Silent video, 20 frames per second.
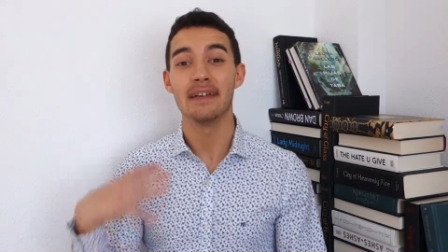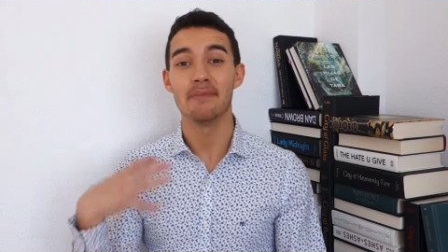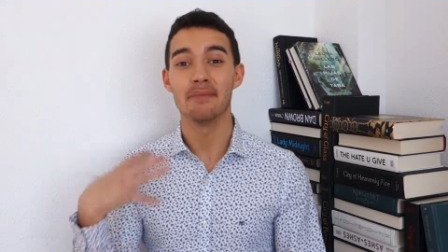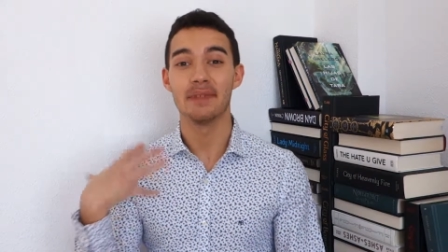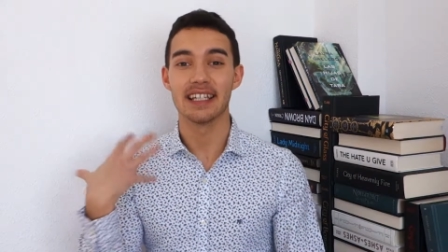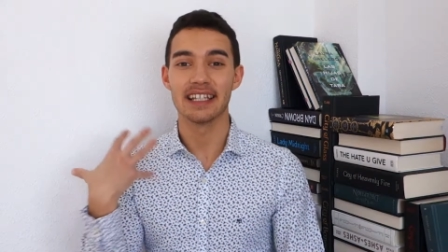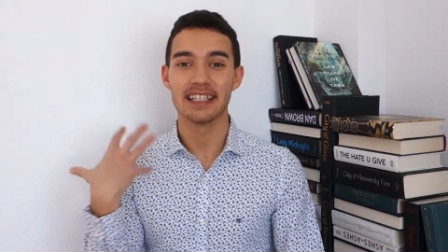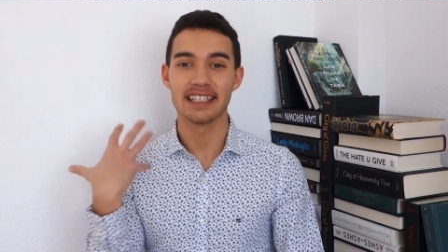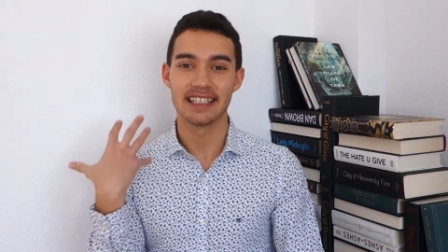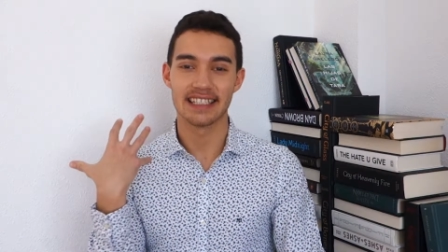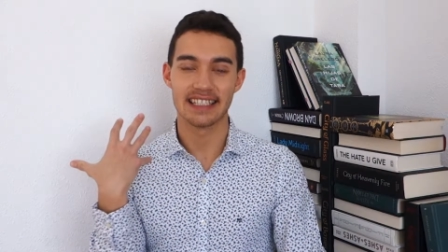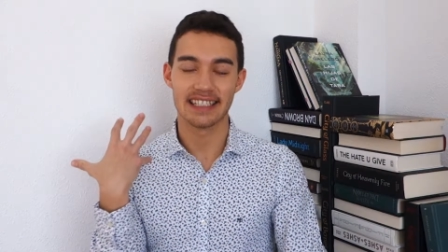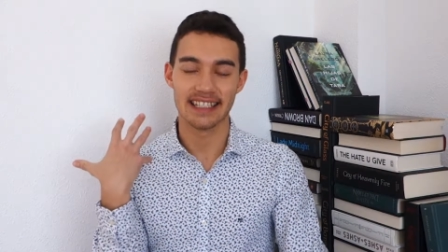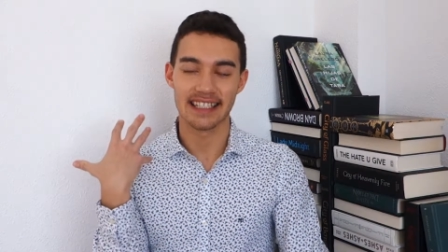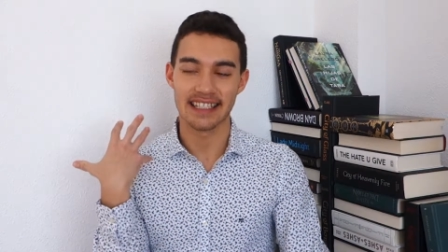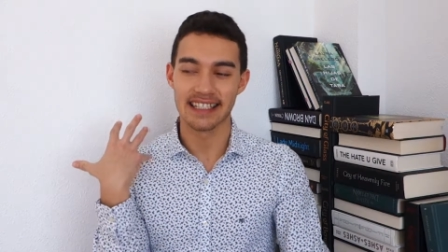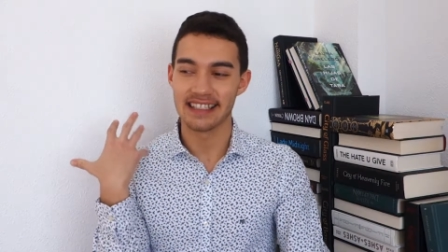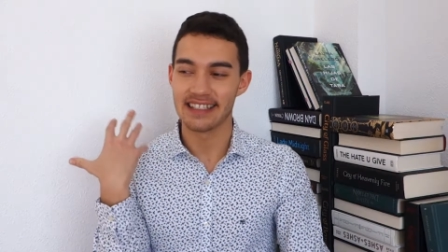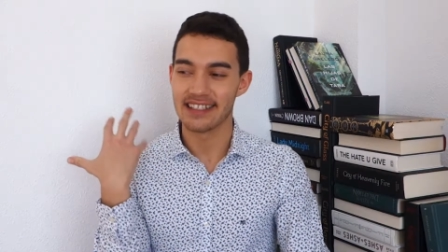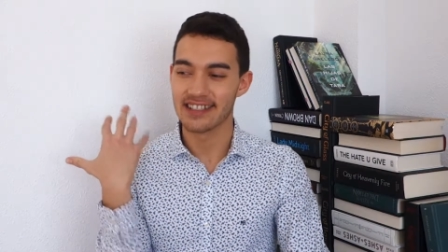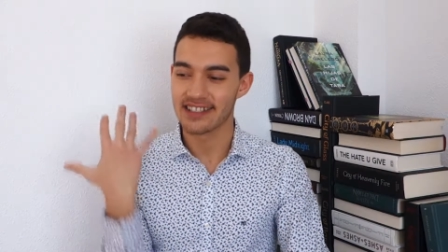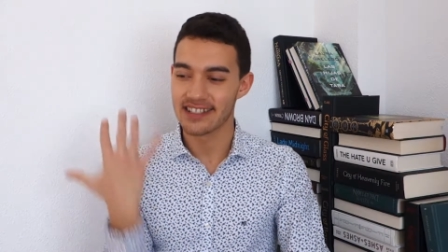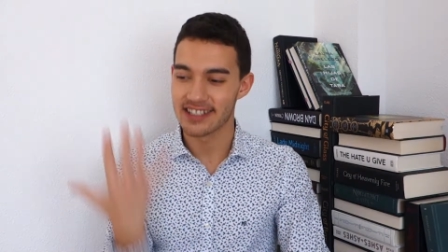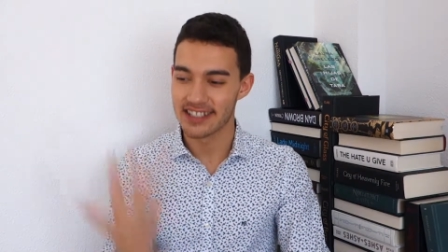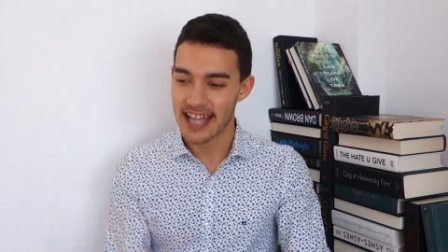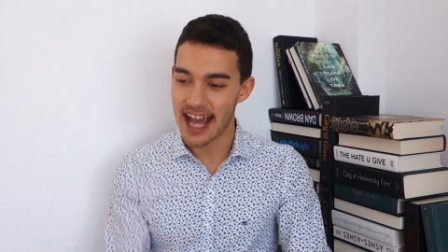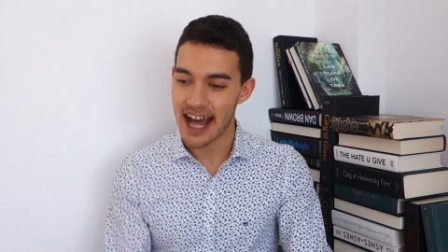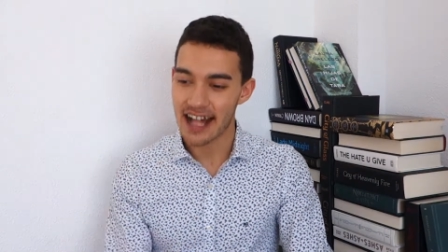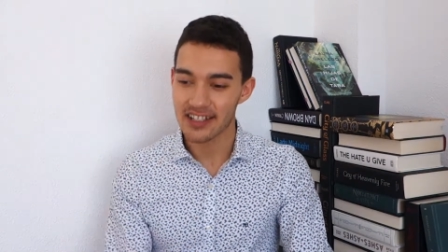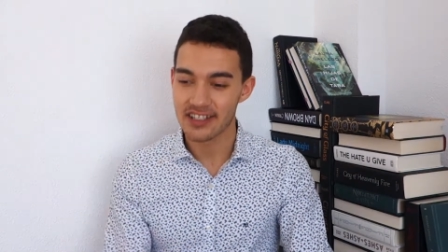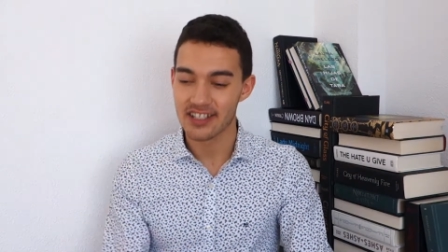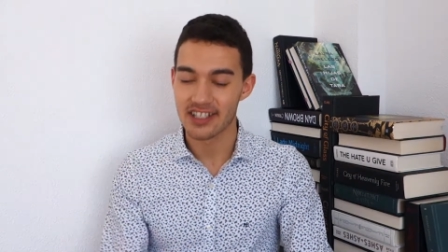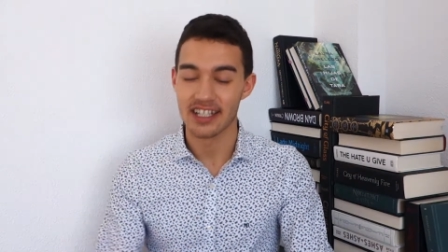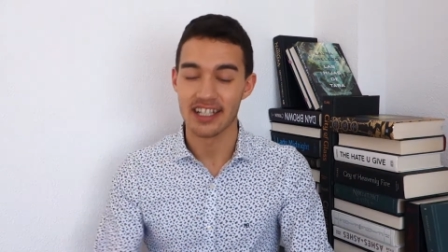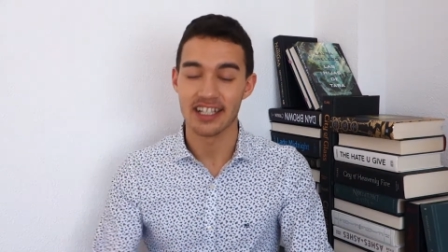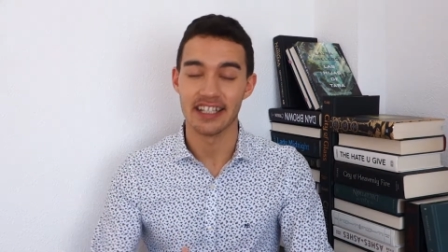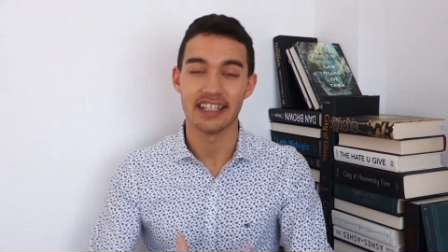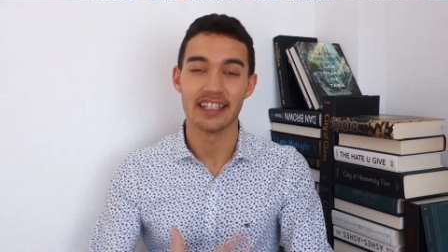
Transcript: because the nostalgia